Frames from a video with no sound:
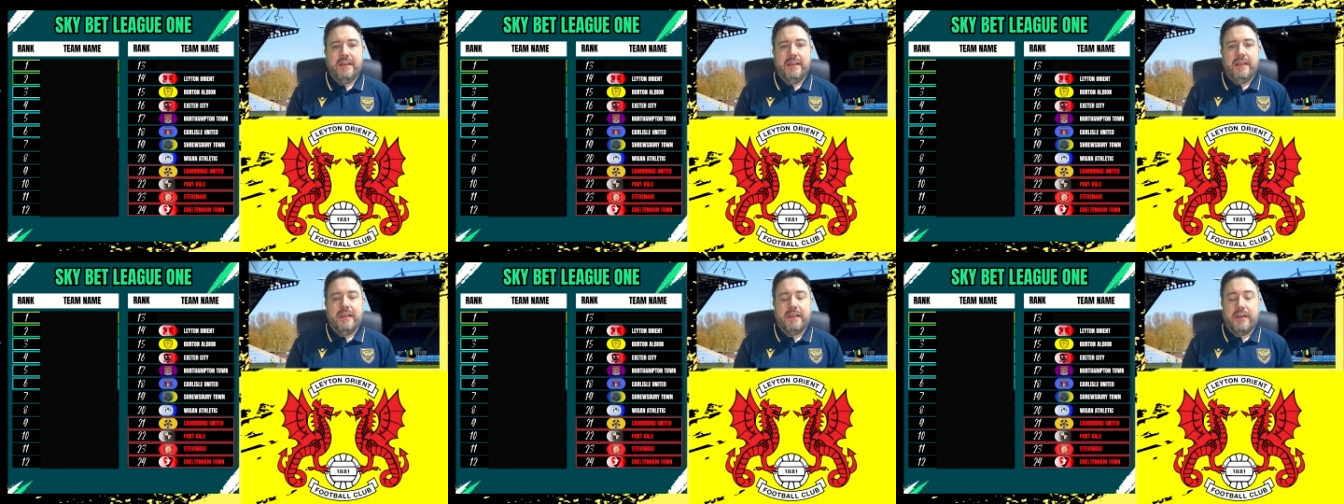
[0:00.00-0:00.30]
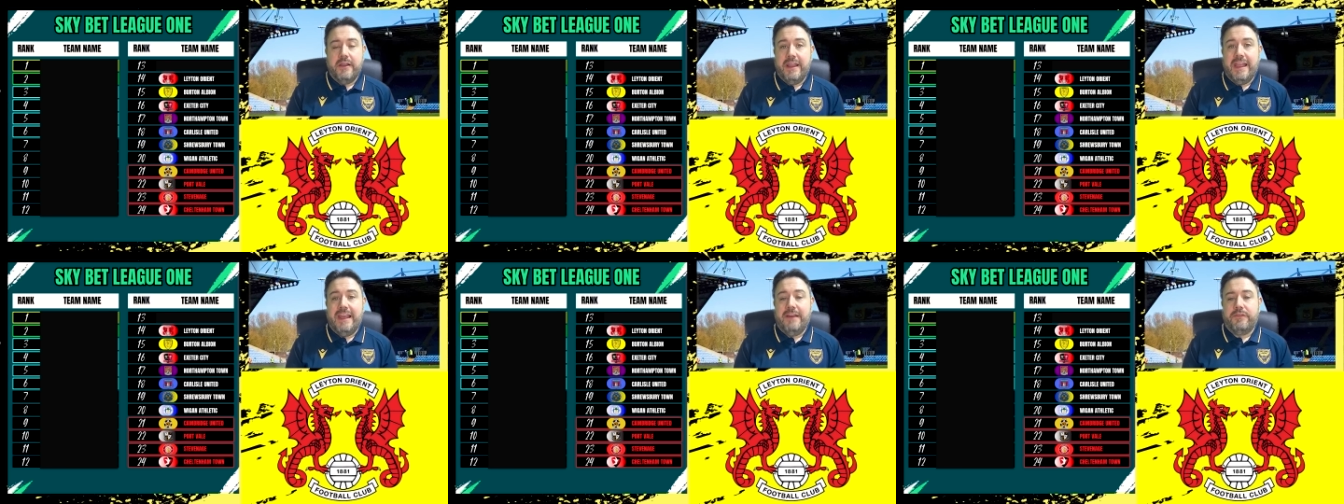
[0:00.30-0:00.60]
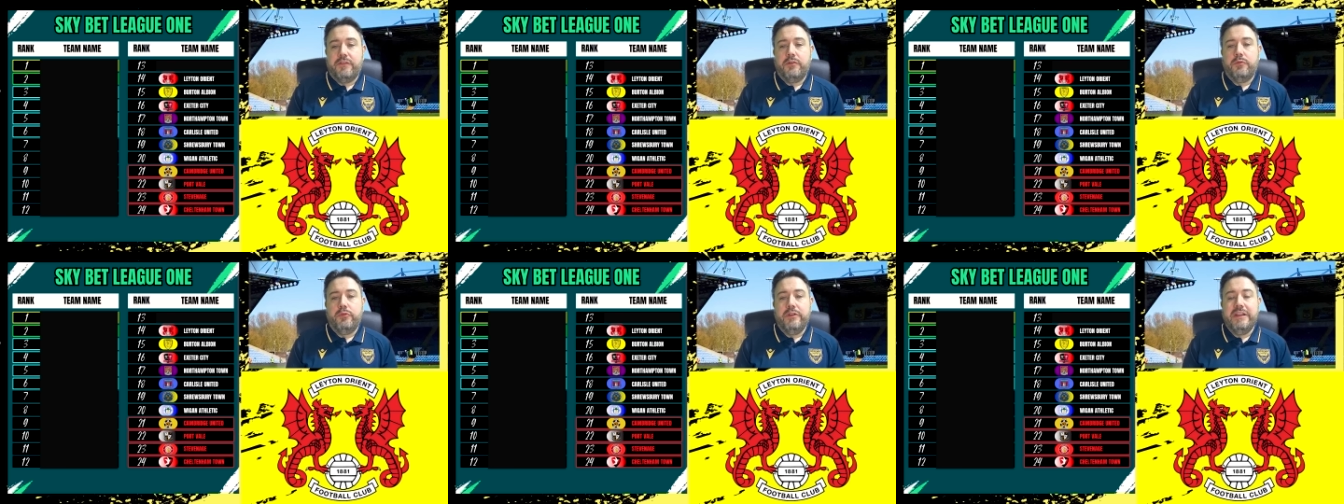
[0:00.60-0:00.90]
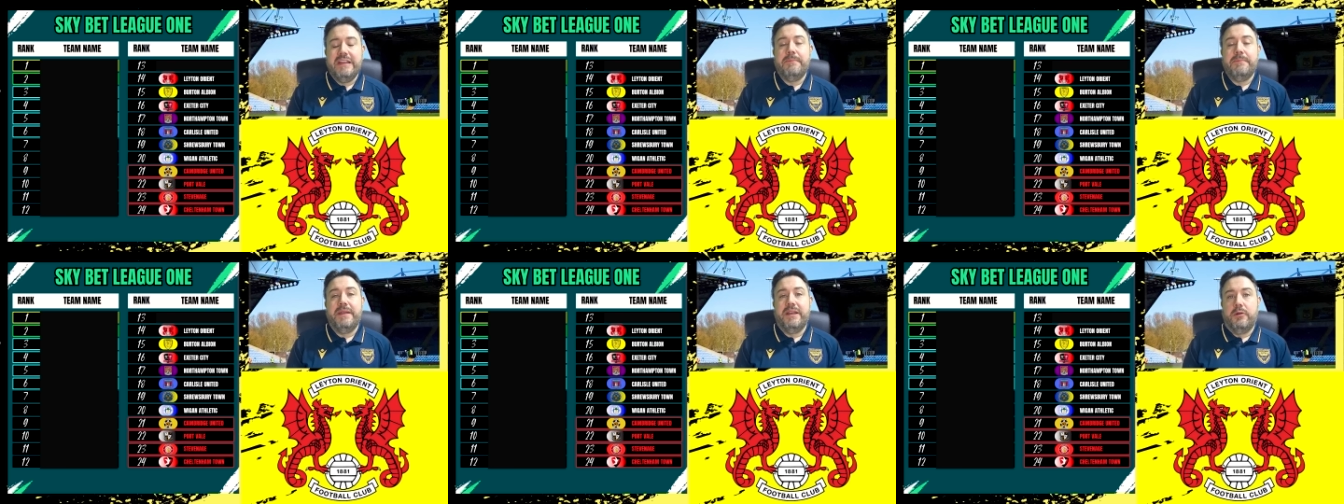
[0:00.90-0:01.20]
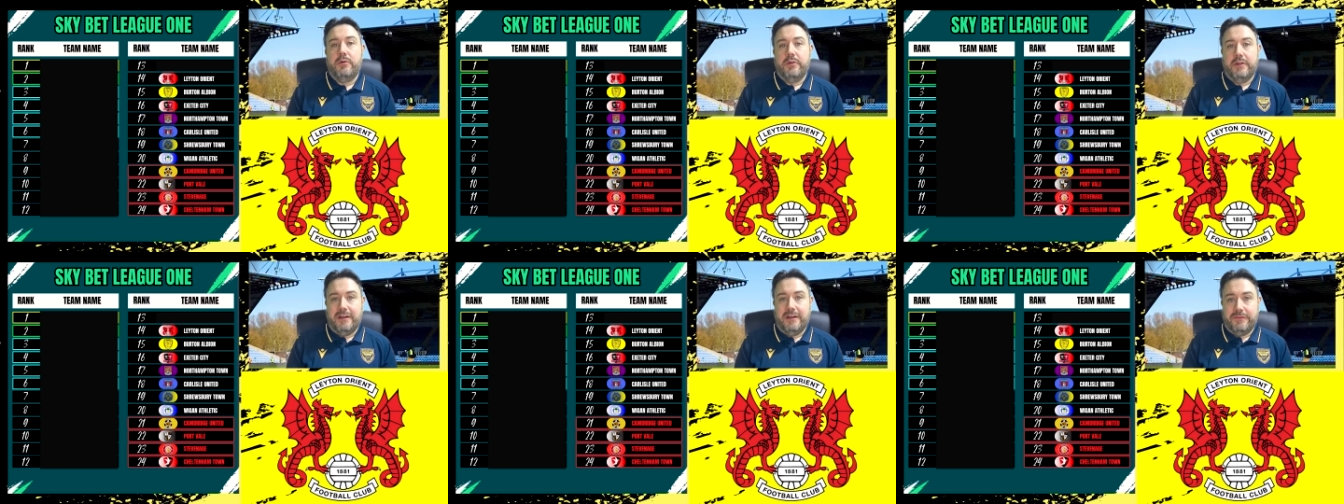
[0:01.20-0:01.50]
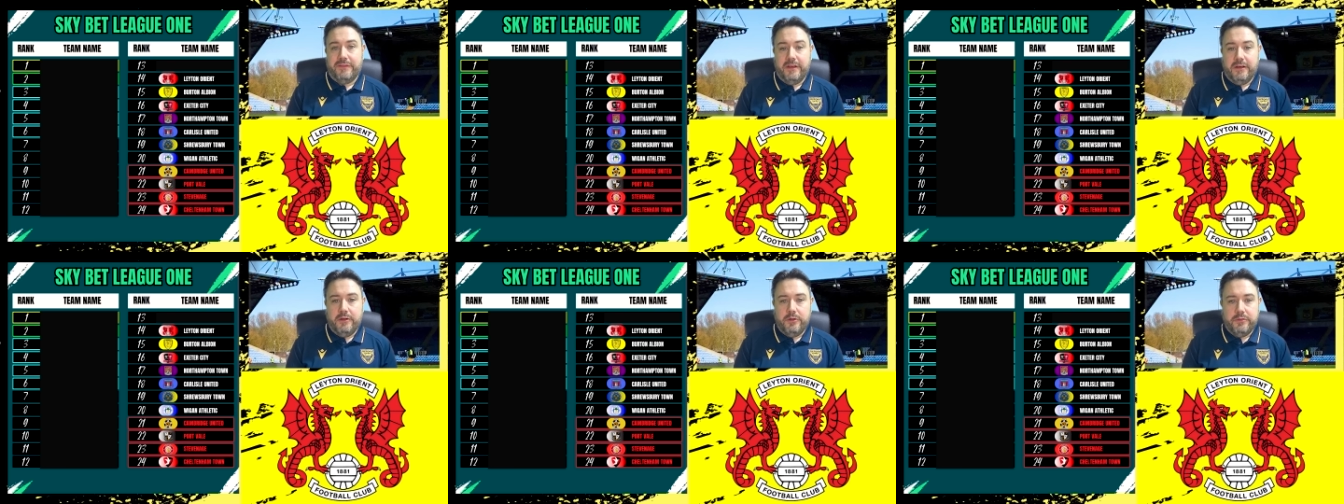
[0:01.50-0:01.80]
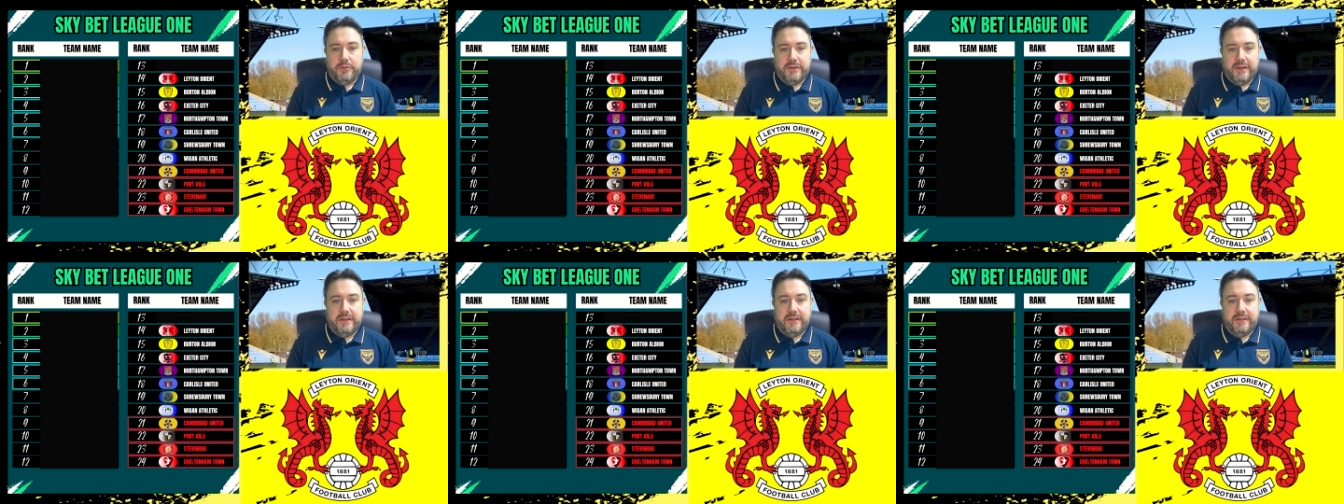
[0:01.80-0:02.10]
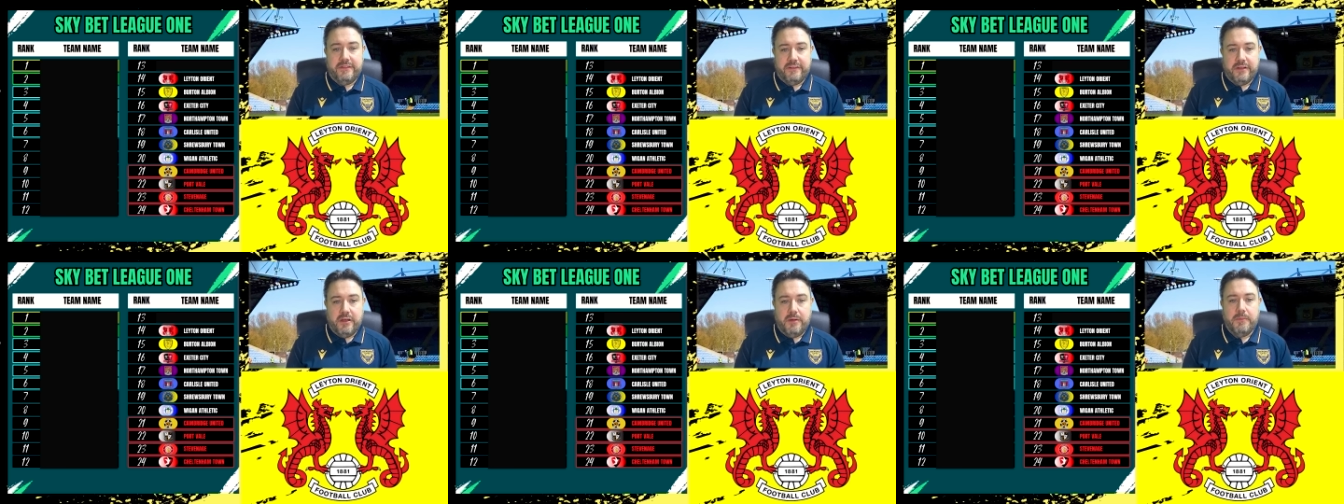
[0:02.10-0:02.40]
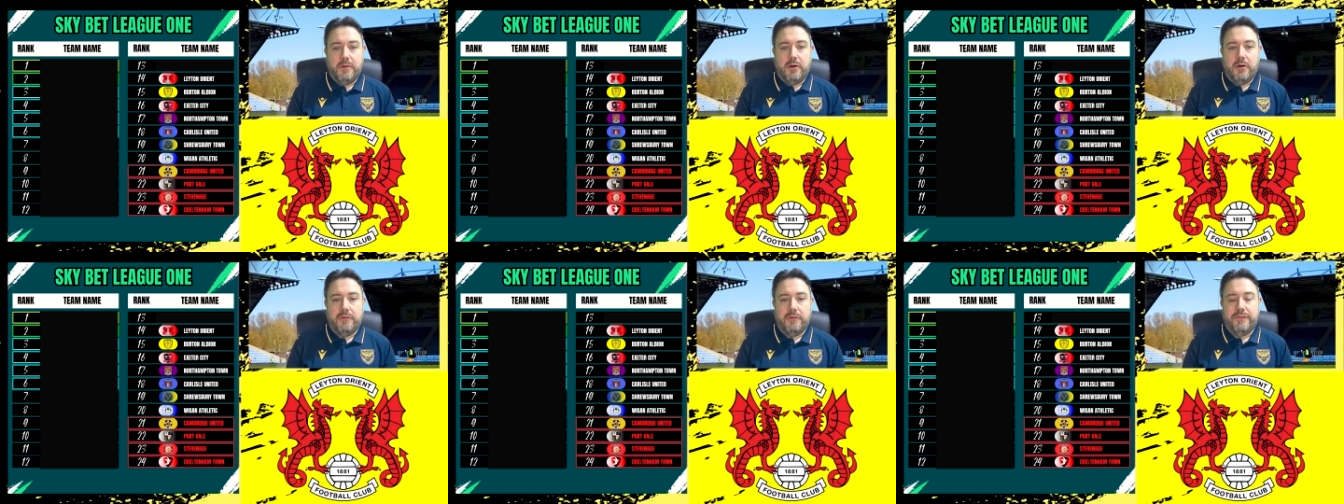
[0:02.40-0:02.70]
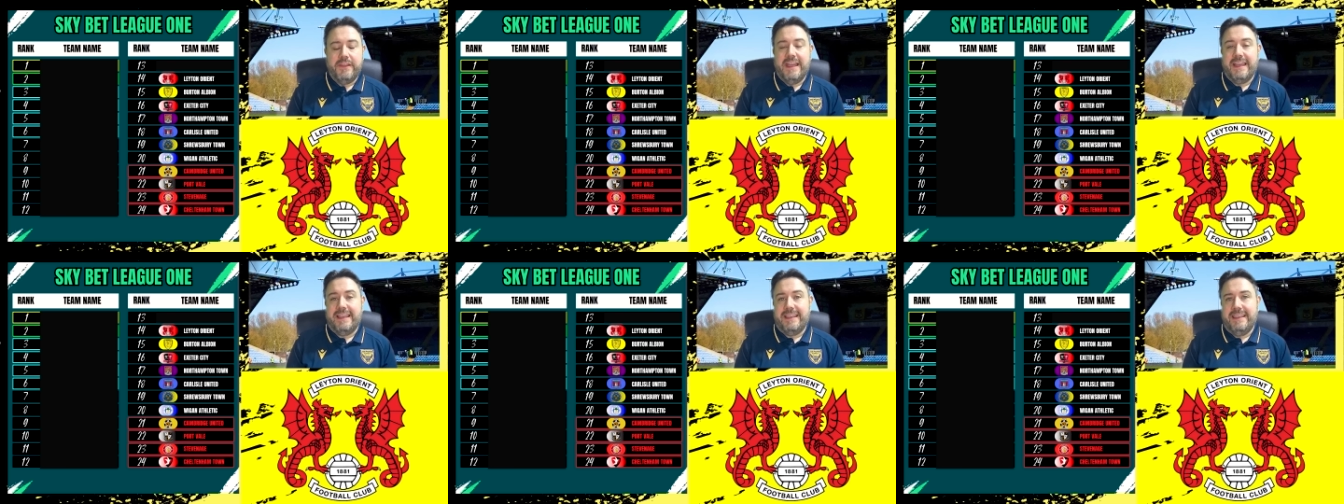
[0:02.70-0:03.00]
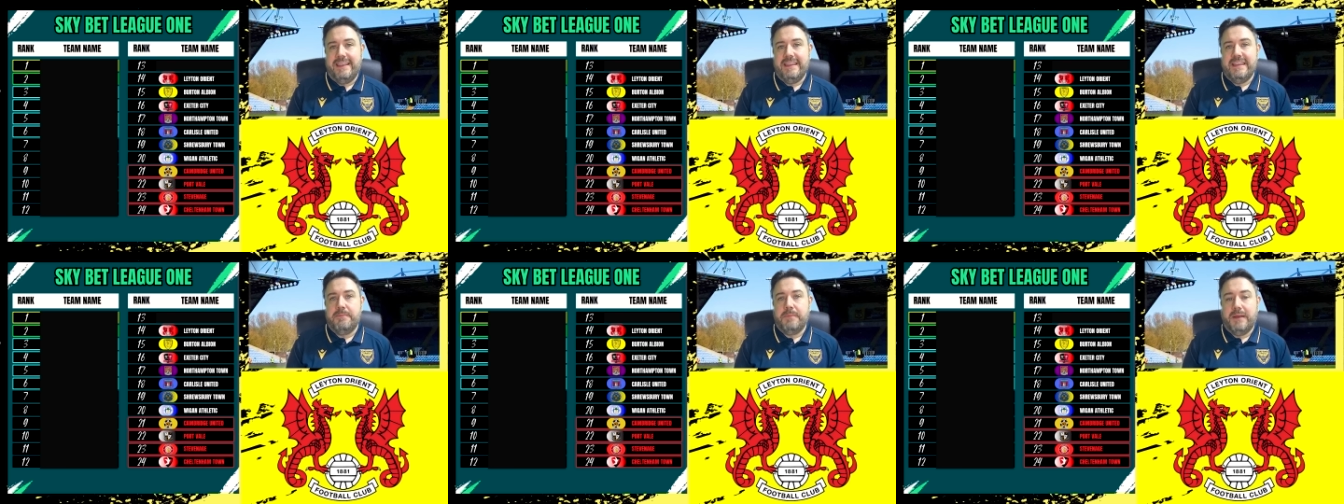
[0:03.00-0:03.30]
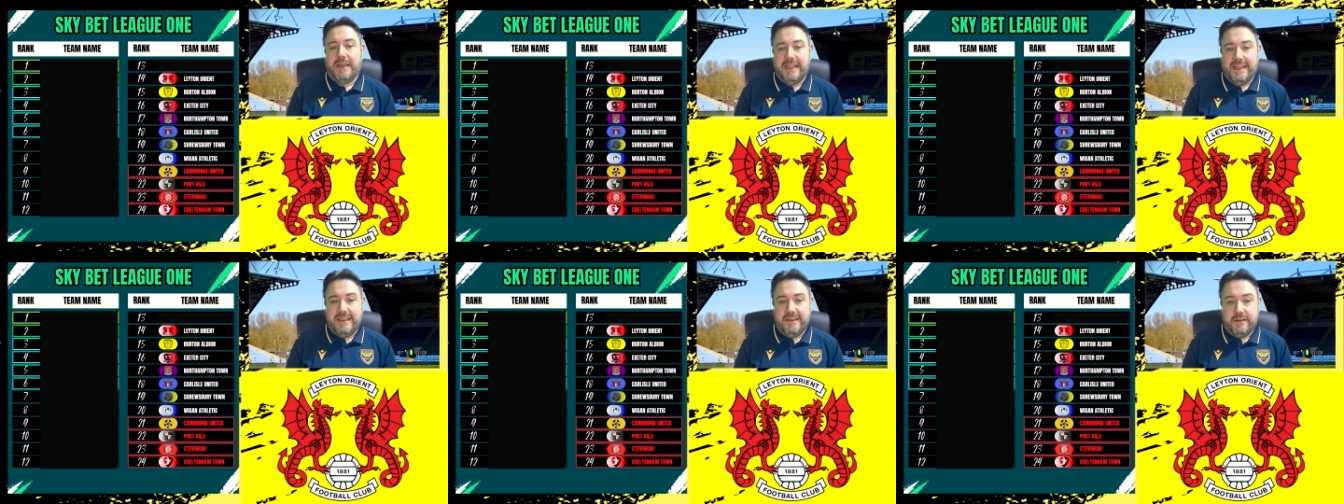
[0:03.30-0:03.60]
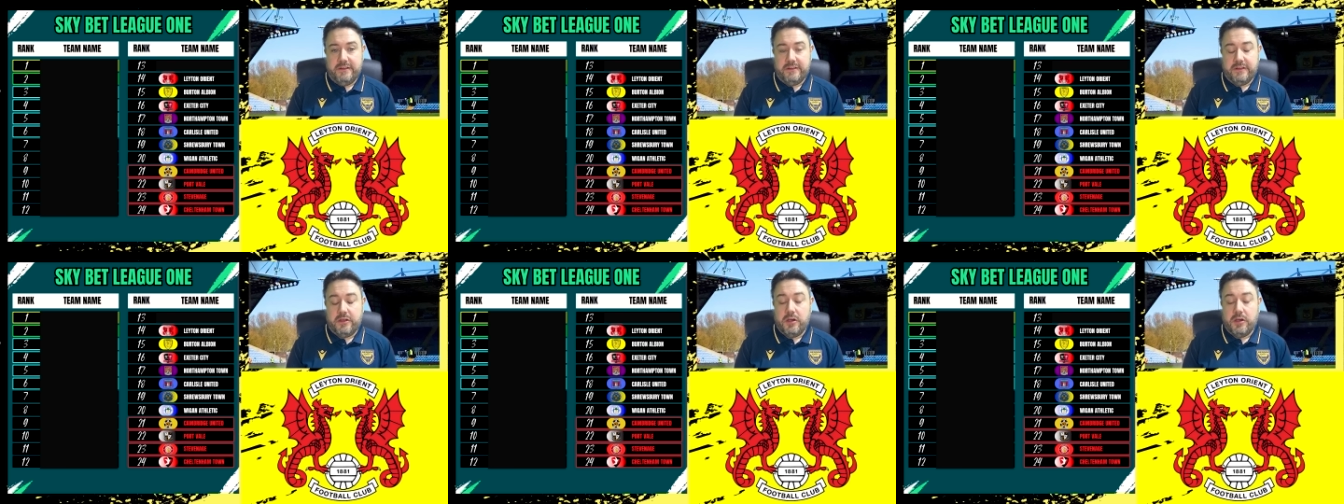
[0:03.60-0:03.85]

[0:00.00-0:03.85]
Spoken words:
going to have to rebuild after losing some of their key players.